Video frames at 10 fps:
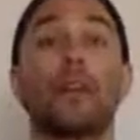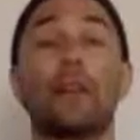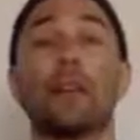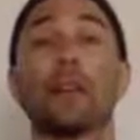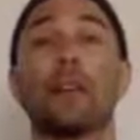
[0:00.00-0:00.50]

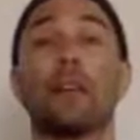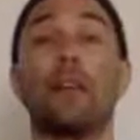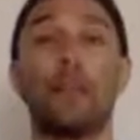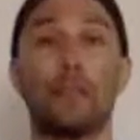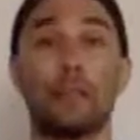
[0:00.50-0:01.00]

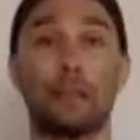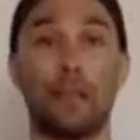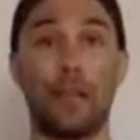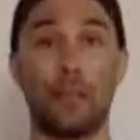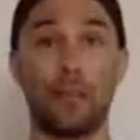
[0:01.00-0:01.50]
esophagus
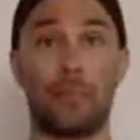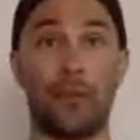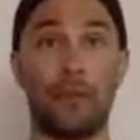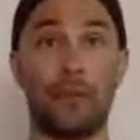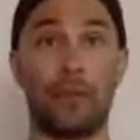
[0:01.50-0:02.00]
descends
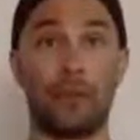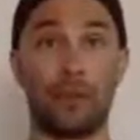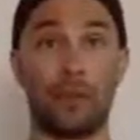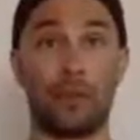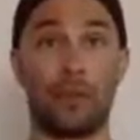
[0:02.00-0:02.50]
behind the heart,
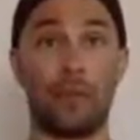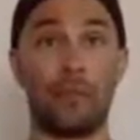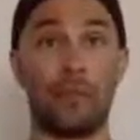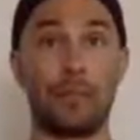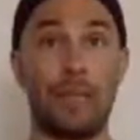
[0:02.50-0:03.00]
and it
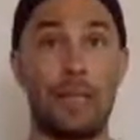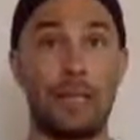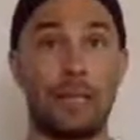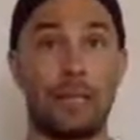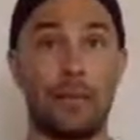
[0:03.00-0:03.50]
comes
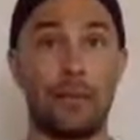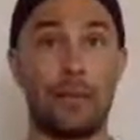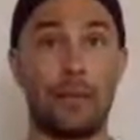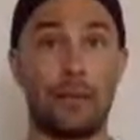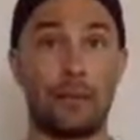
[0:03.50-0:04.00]
down
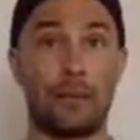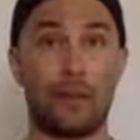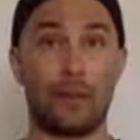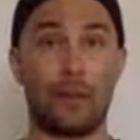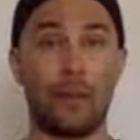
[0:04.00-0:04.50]
here.
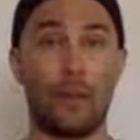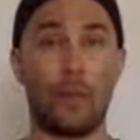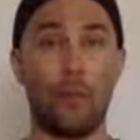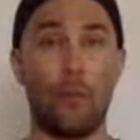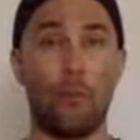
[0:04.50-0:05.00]

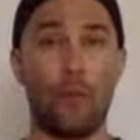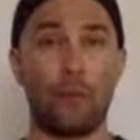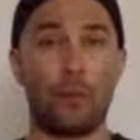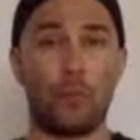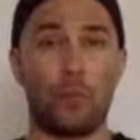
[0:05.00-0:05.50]
Where
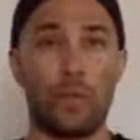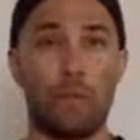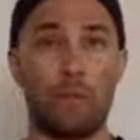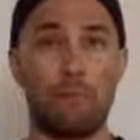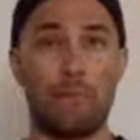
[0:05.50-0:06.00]
the
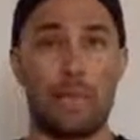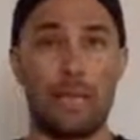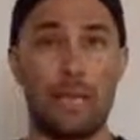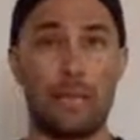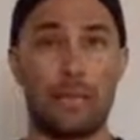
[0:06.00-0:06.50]
ribs
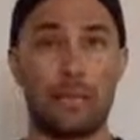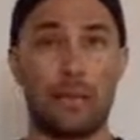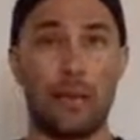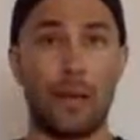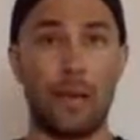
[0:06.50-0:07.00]
meet
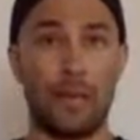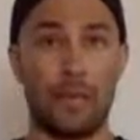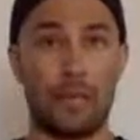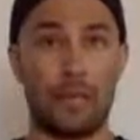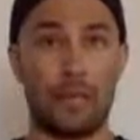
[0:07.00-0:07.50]
up
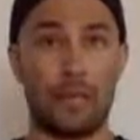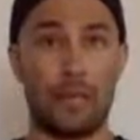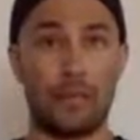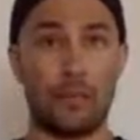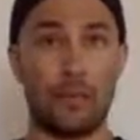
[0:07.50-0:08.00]
in this
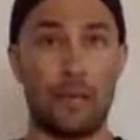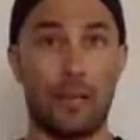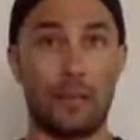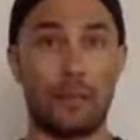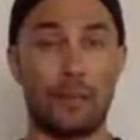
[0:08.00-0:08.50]
center
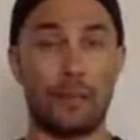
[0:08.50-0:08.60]
line